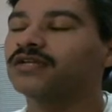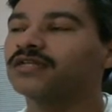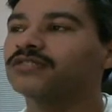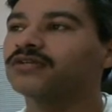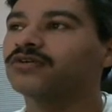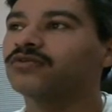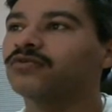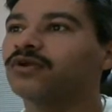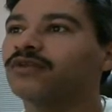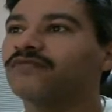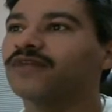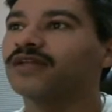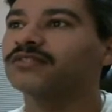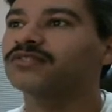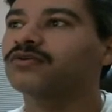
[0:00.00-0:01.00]
They tell you what
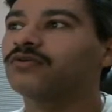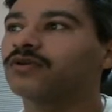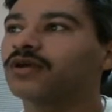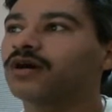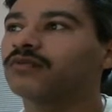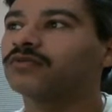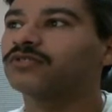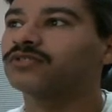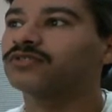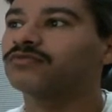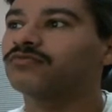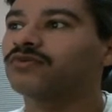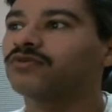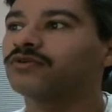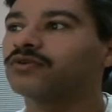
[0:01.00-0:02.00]
event's going on, which is the
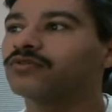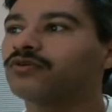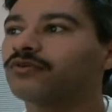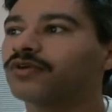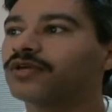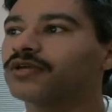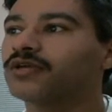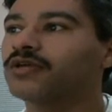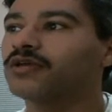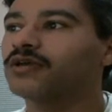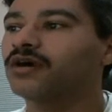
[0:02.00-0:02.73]
Road to Glory.